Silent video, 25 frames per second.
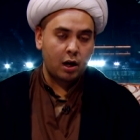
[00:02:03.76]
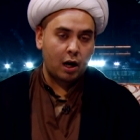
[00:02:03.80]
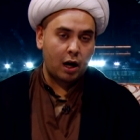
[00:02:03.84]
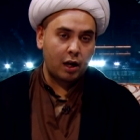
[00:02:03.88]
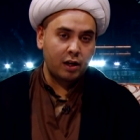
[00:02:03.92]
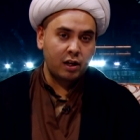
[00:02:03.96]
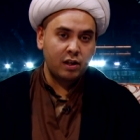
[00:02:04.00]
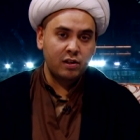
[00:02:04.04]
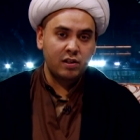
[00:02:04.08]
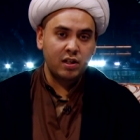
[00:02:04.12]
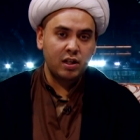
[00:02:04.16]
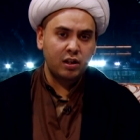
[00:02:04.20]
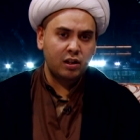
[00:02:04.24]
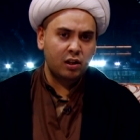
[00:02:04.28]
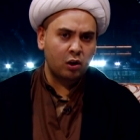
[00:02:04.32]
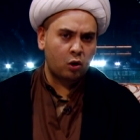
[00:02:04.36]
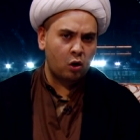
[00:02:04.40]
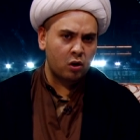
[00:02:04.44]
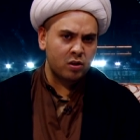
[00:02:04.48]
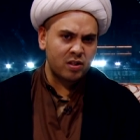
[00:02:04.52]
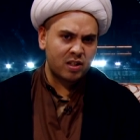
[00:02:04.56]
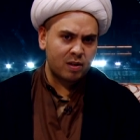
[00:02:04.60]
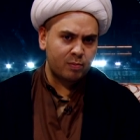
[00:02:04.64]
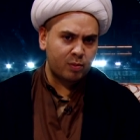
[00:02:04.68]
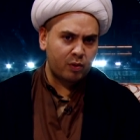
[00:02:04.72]
And indeed, the
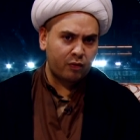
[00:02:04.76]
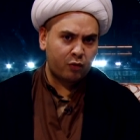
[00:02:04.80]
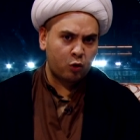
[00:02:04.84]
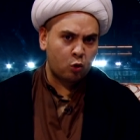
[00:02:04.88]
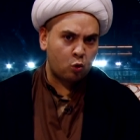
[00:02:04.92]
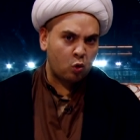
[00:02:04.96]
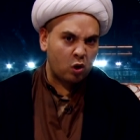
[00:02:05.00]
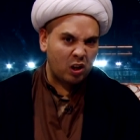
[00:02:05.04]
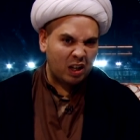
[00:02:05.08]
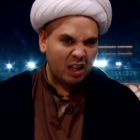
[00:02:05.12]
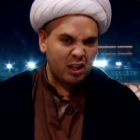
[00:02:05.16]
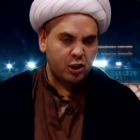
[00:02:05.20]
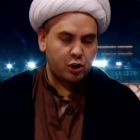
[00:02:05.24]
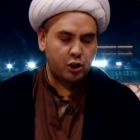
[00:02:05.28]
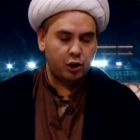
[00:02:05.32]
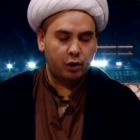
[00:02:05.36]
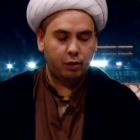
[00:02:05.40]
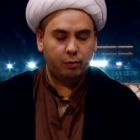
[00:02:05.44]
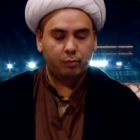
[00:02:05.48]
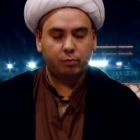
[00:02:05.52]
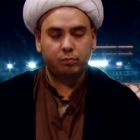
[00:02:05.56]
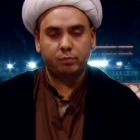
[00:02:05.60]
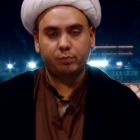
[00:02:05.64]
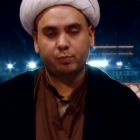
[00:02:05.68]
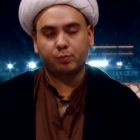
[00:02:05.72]
concept of a religion.